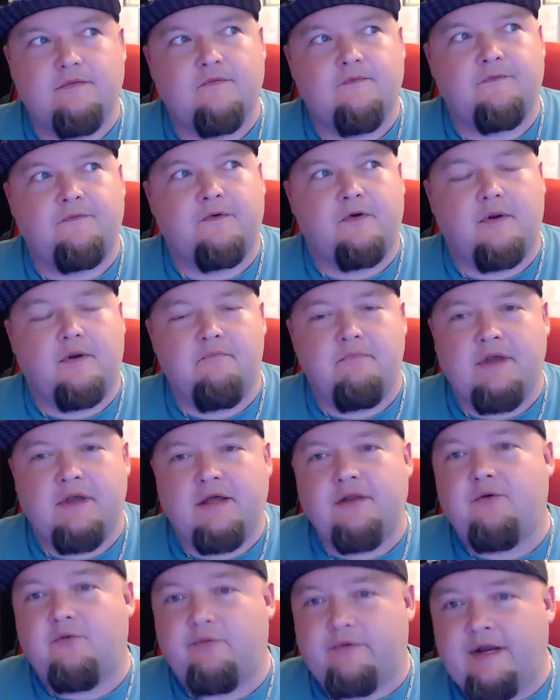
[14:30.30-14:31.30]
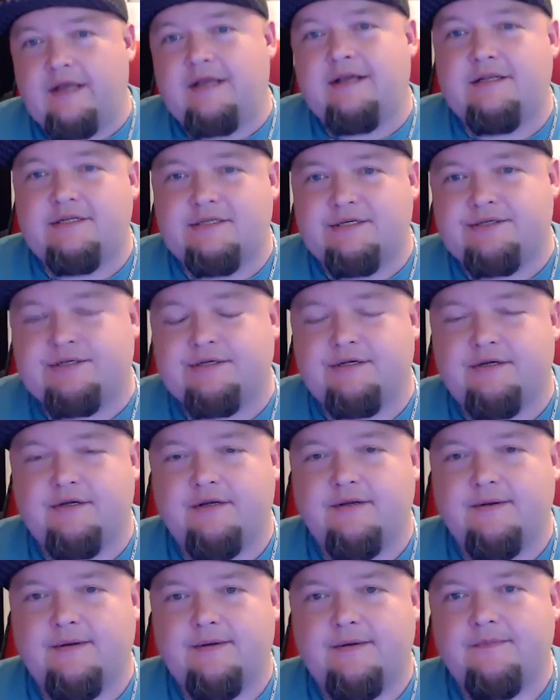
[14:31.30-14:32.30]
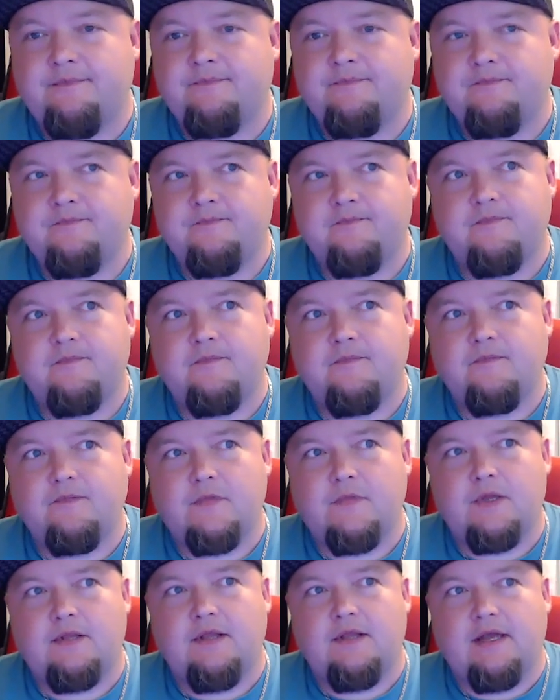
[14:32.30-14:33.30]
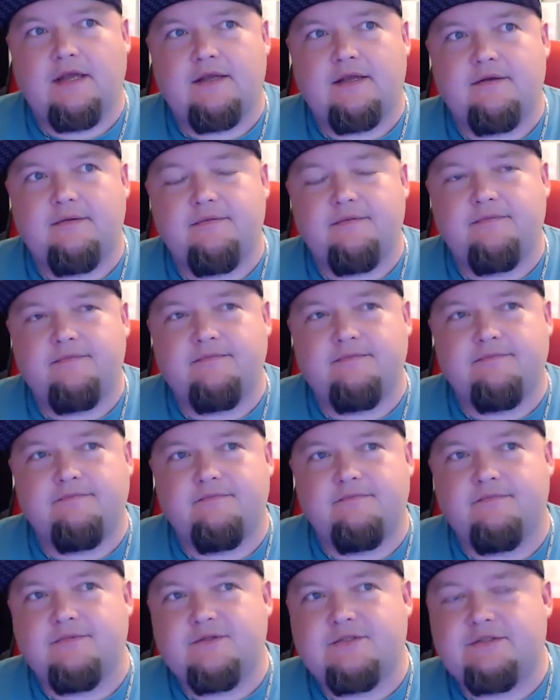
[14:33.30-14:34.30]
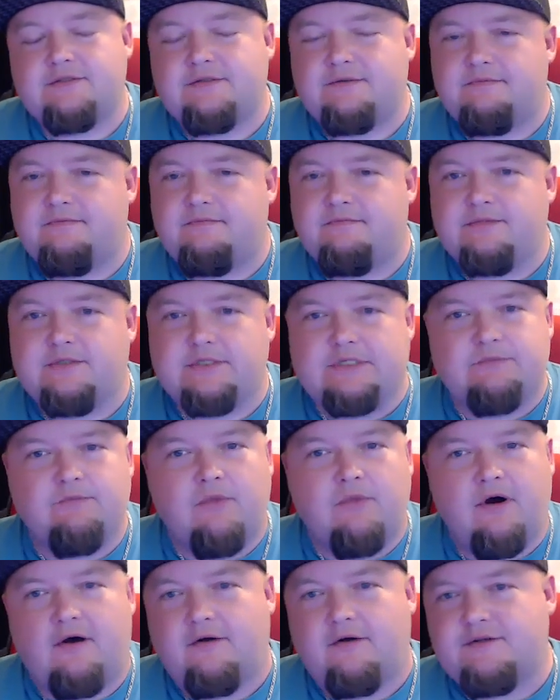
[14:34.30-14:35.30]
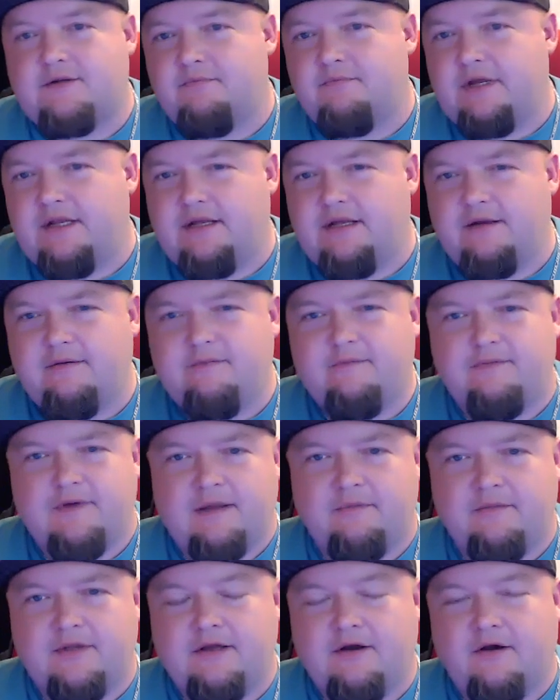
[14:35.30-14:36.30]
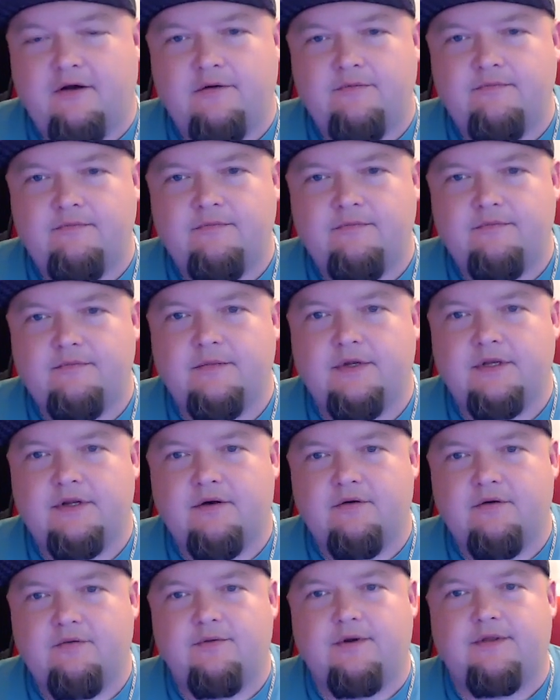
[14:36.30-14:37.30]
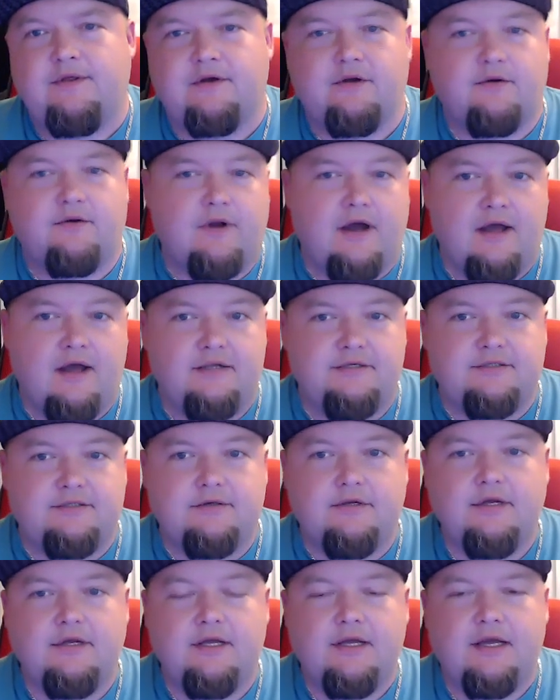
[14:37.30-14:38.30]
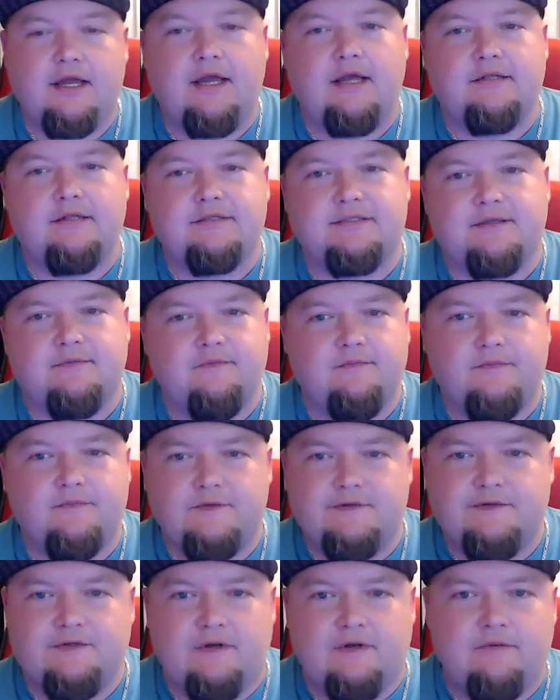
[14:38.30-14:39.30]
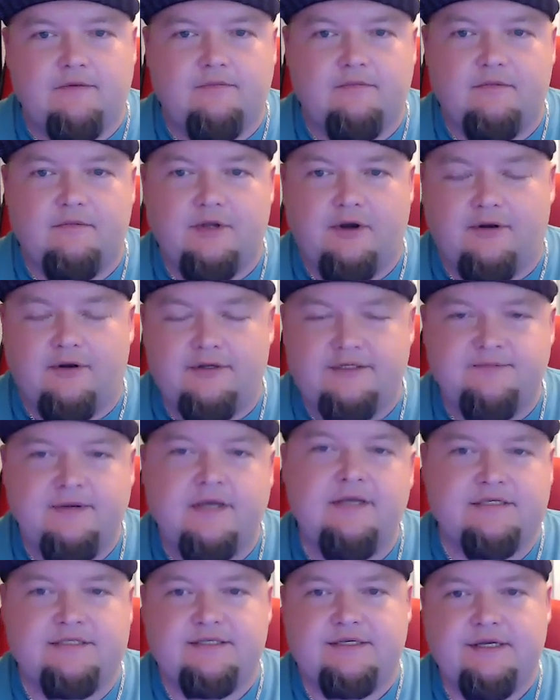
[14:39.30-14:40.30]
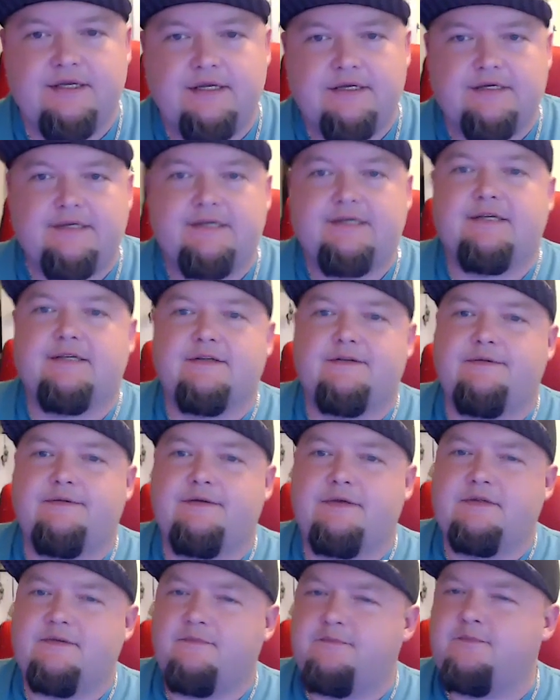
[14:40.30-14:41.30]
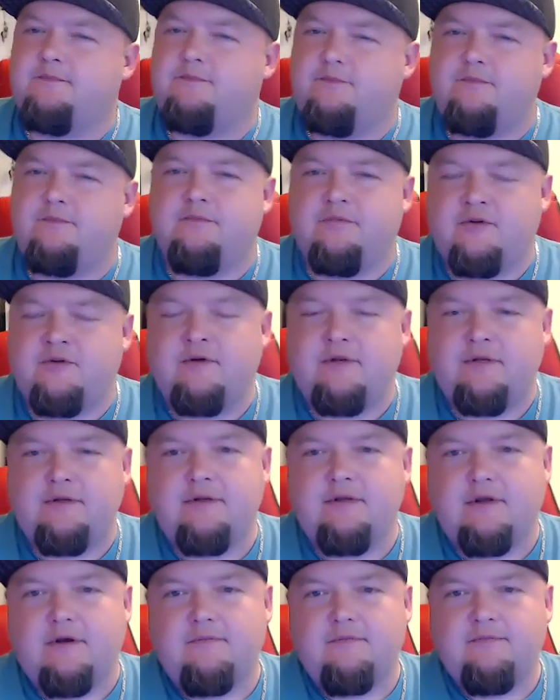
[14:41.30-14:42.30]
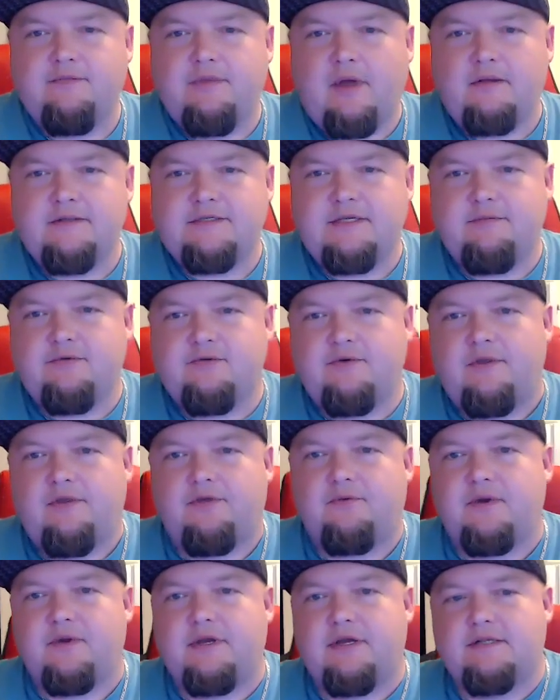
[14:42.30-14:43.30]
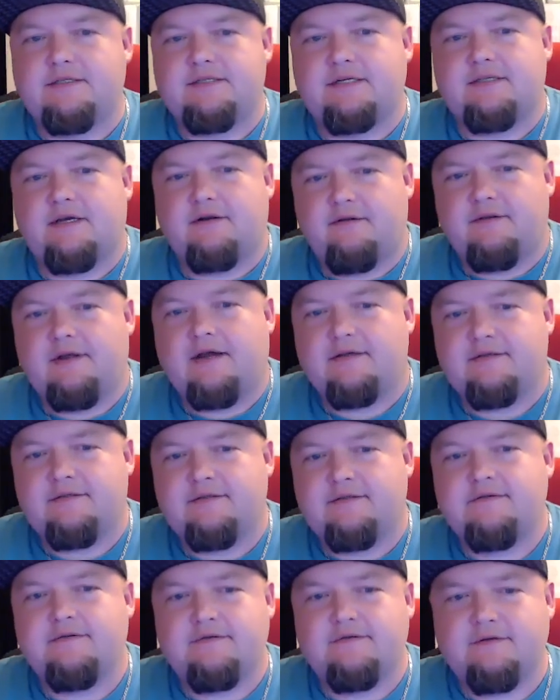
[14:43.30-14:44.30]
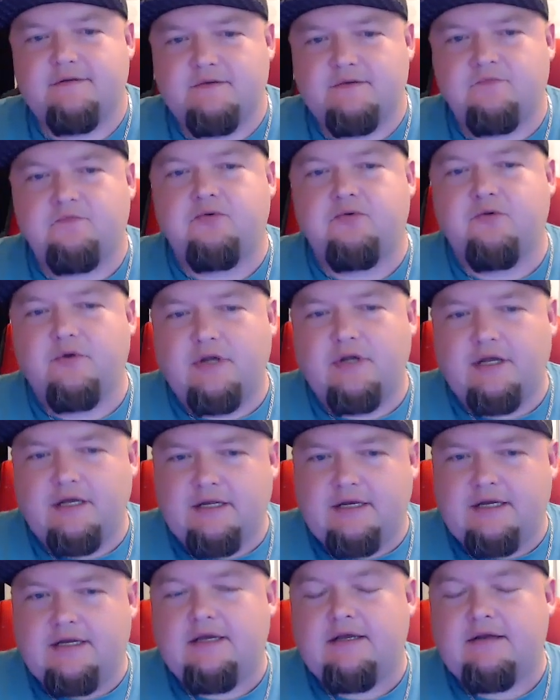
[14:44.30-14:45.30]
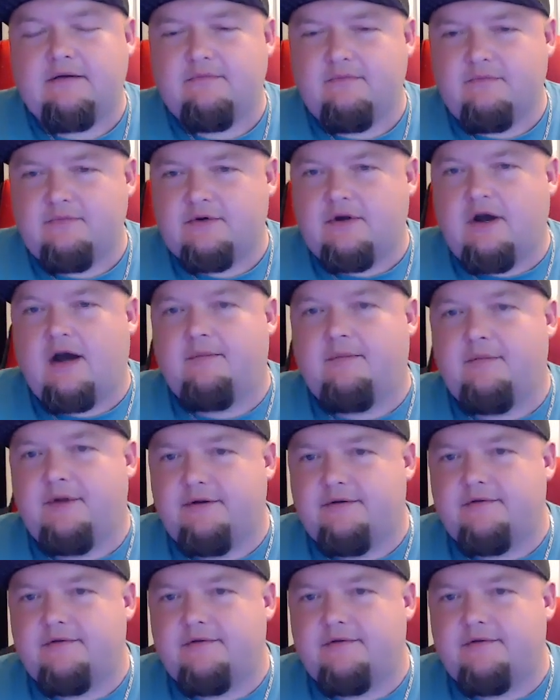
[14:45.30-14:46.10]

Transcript: for a mid-range, like s- small to medium family home. You know, with a garage and some some yard space. That's between you know, I'd say between three and six hundred thousand. Pretty common,